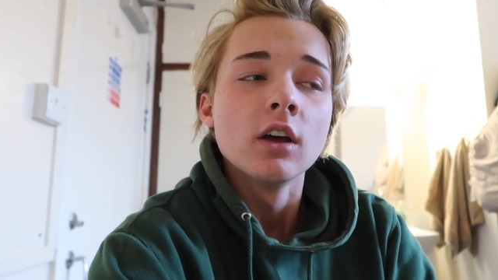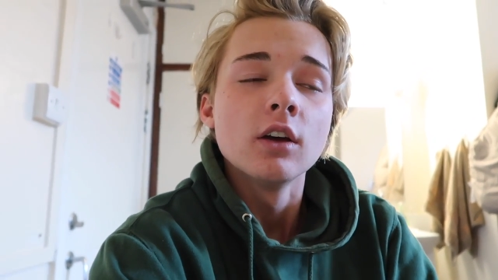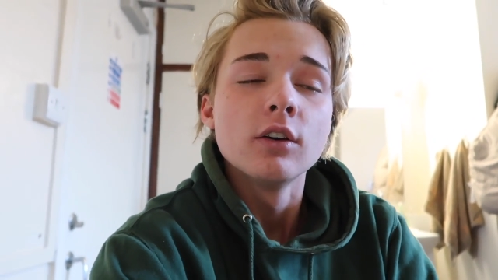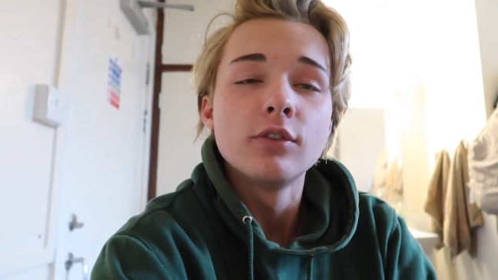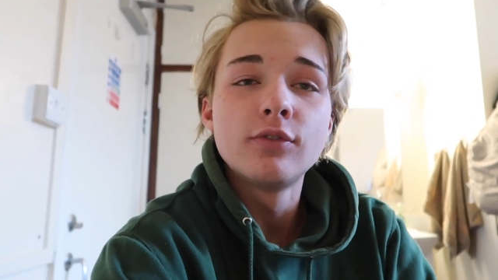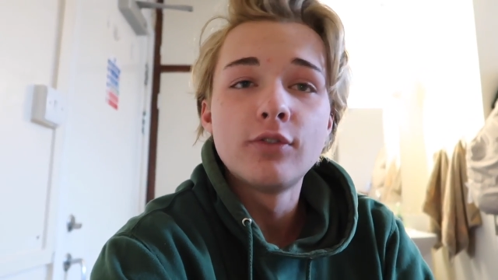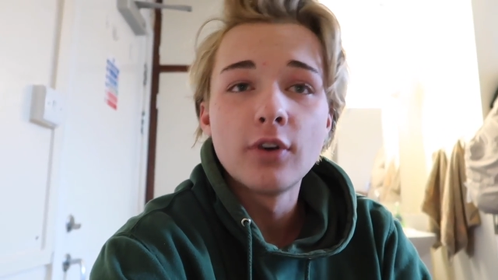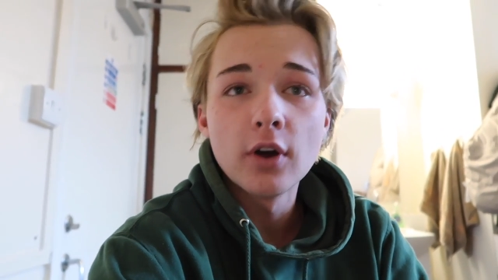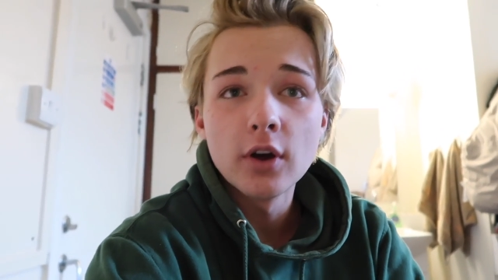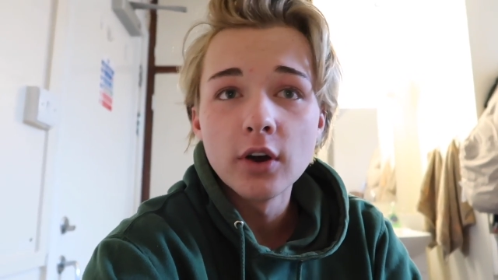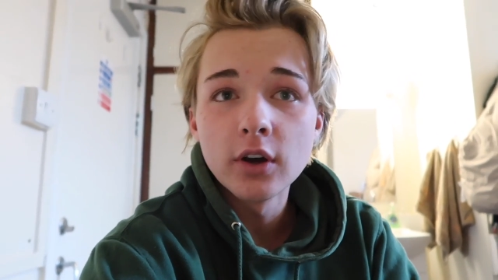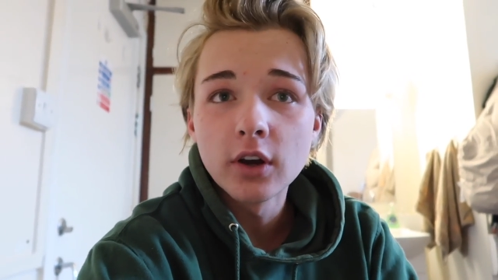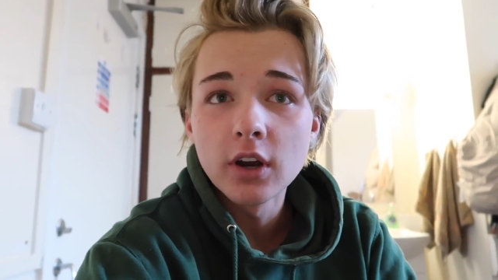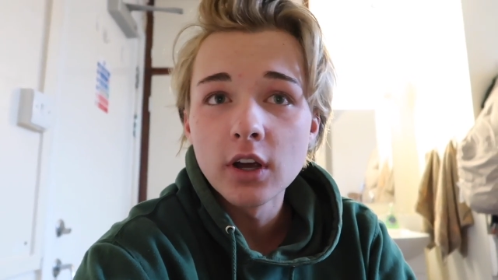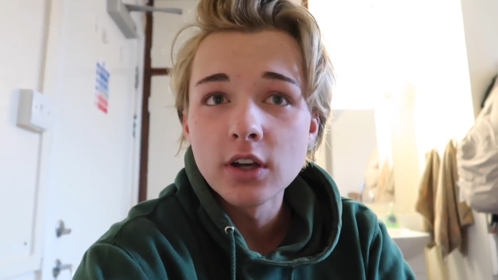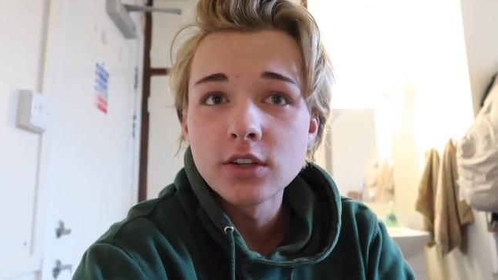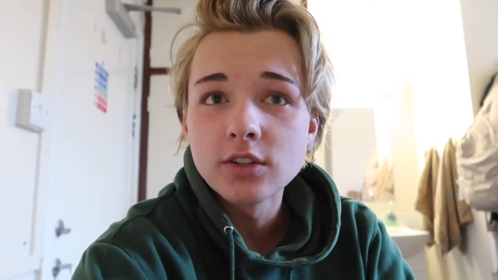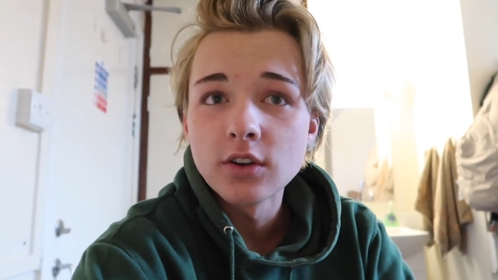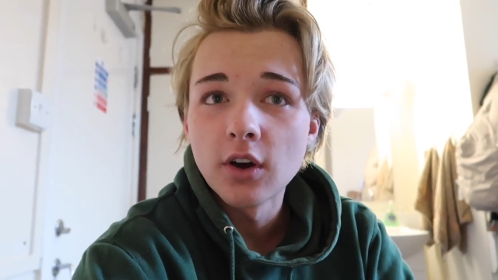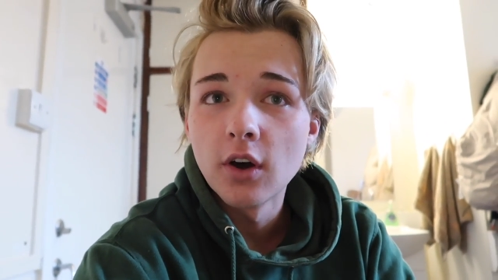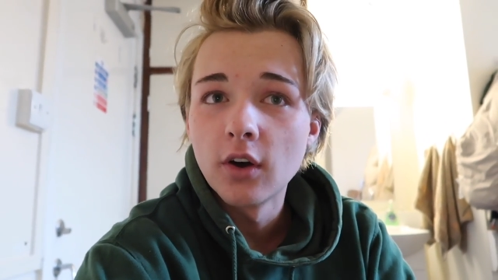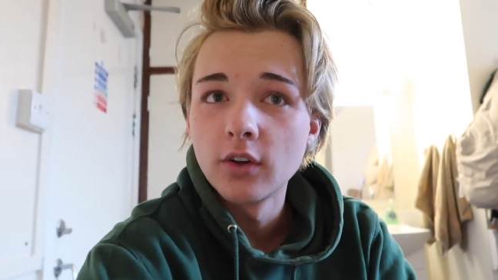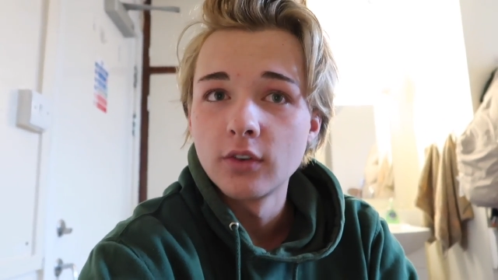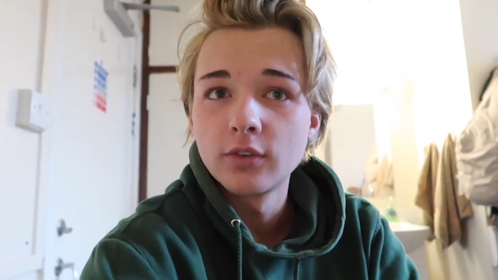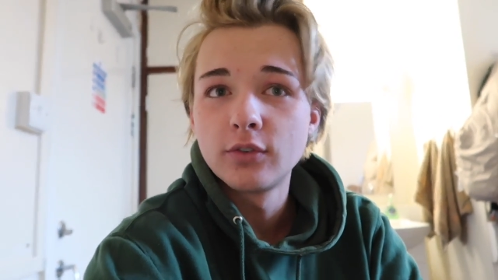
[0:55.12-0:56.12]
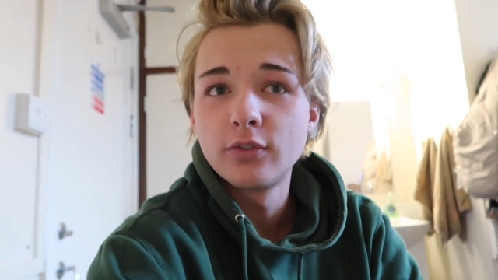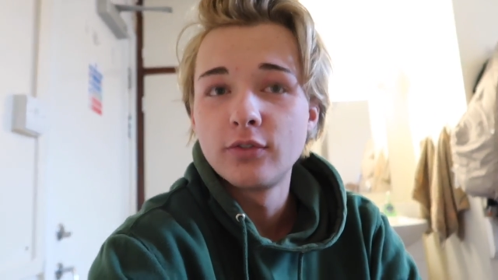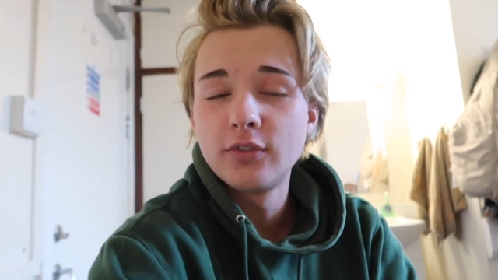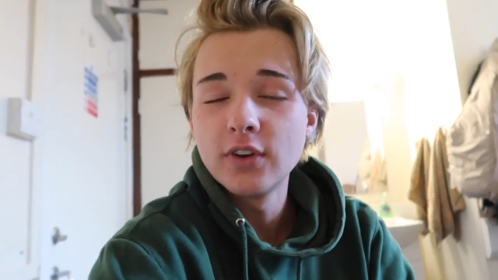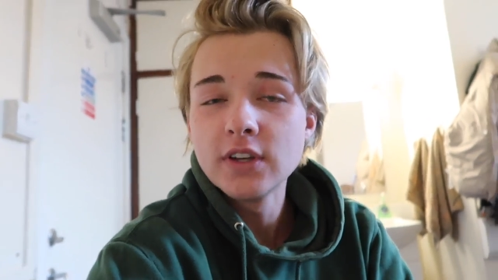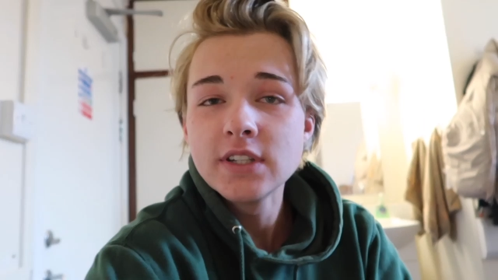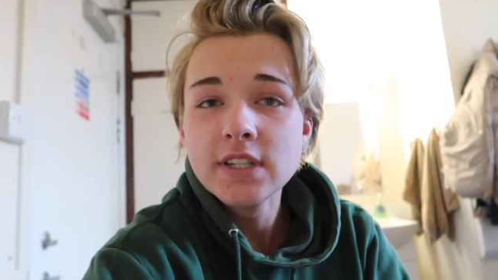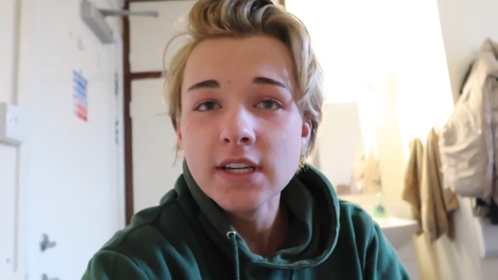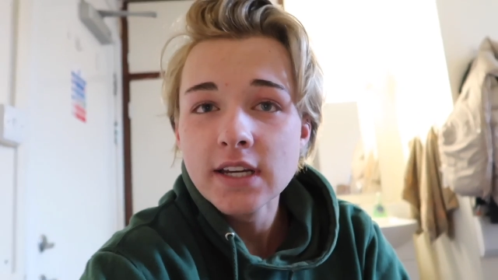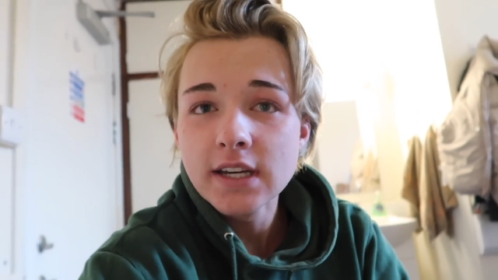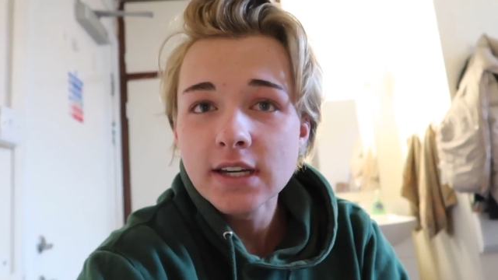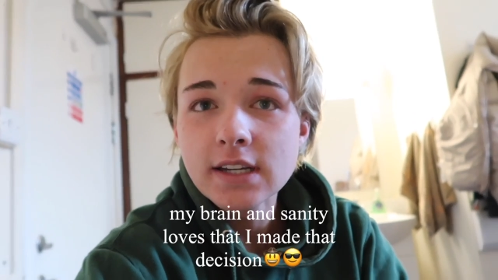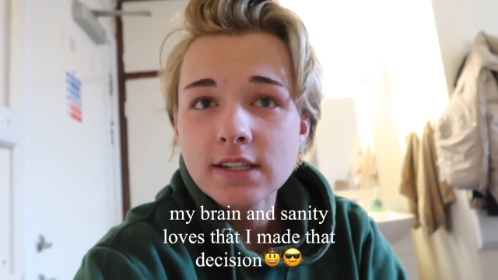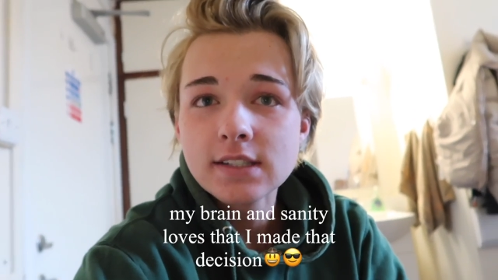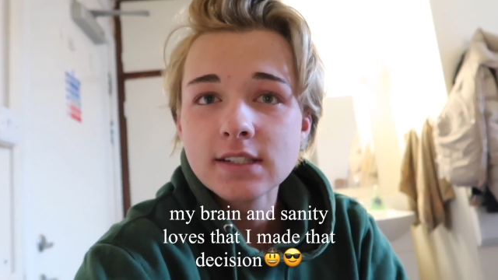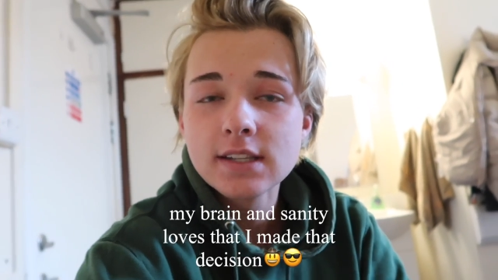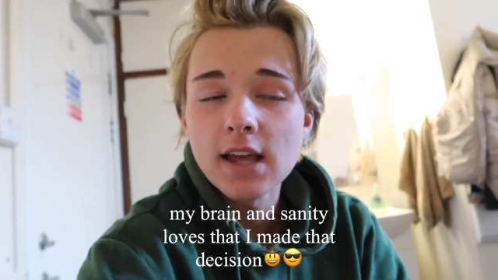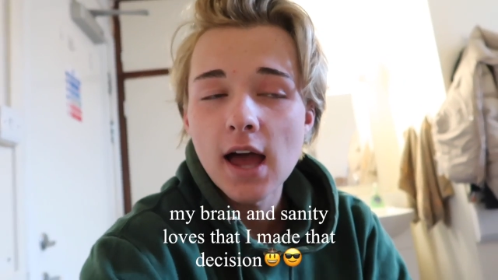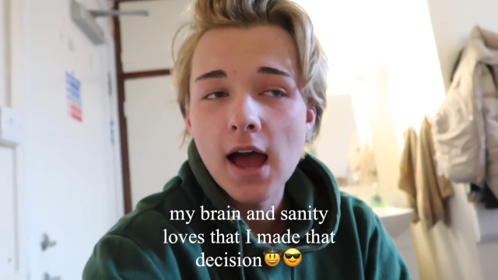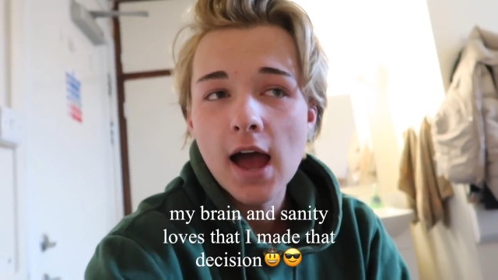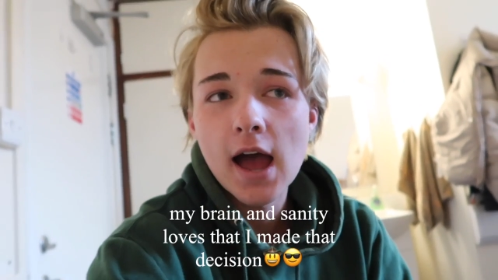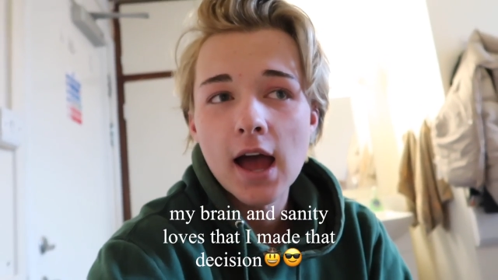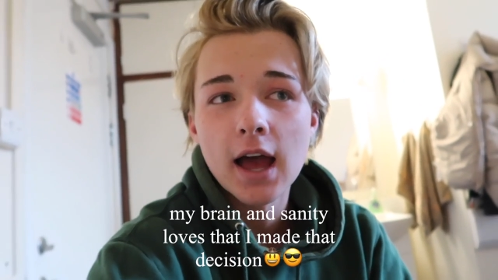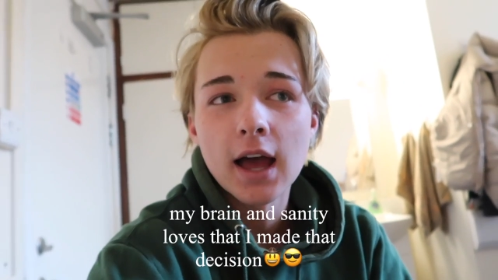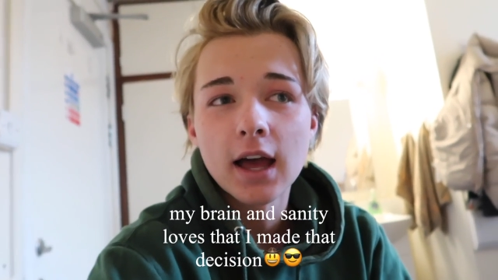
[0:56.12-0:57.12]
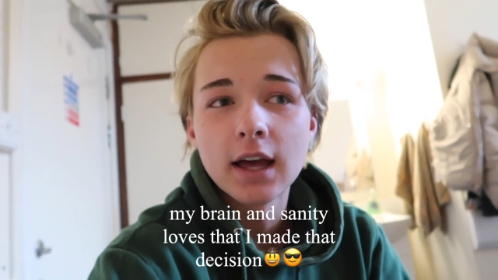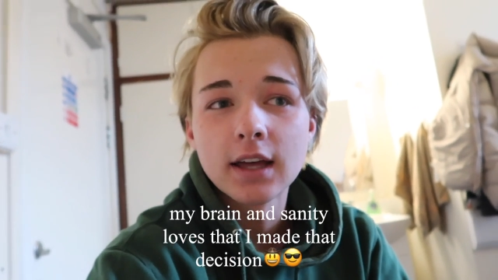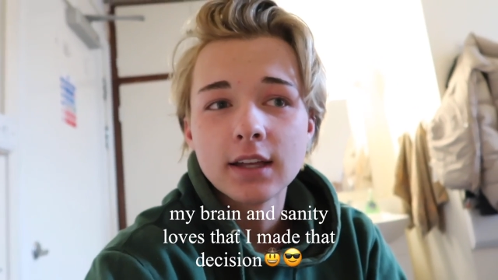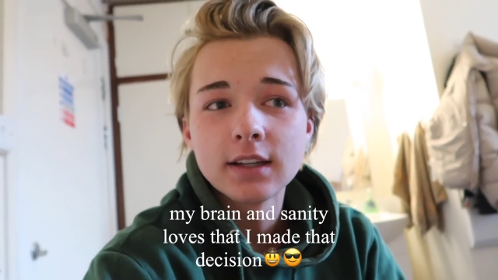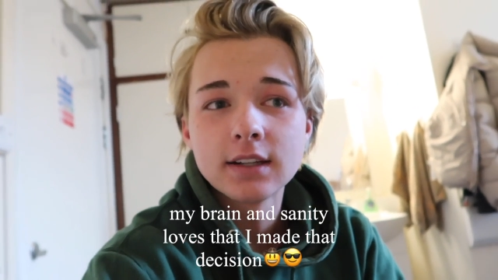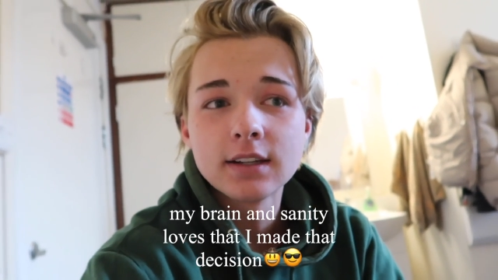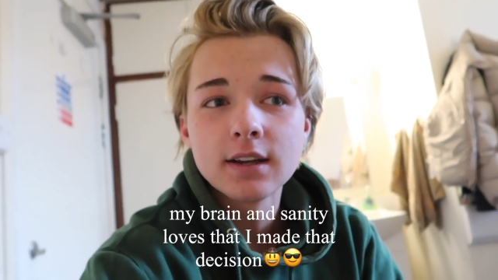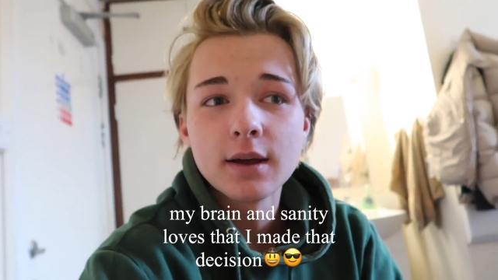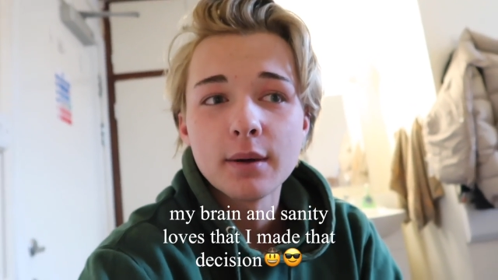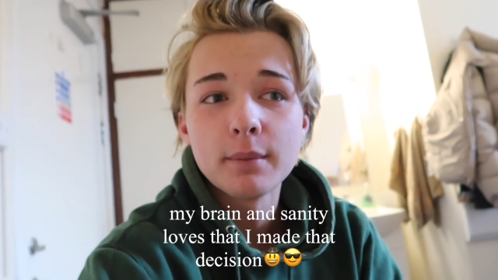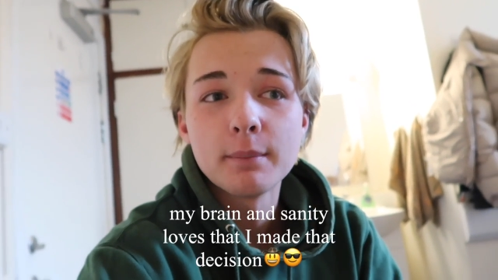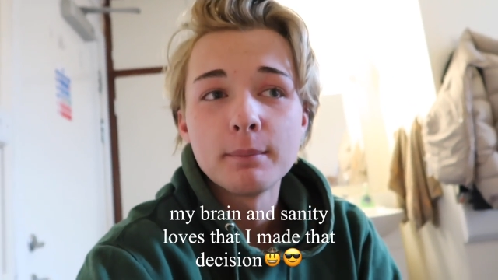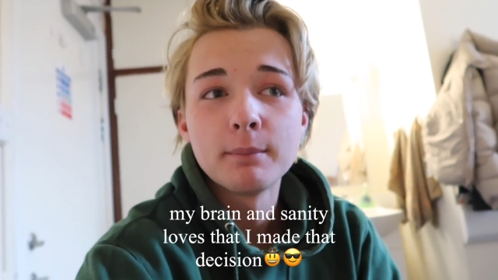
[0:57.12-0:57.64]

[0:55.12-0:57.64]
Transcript: focus on physics and